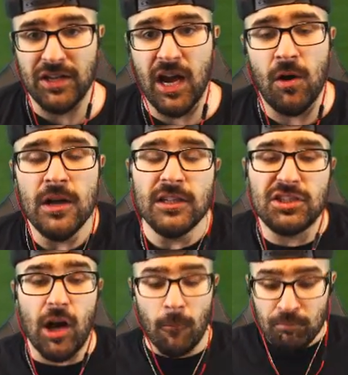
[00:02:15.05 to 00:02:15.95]
yo.
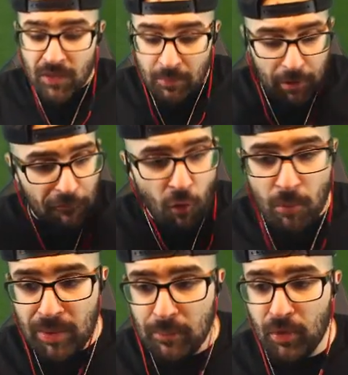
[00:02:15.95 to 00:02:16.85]
So before
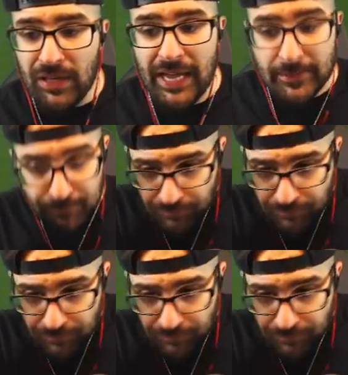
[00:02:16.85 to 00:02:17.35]
people are like,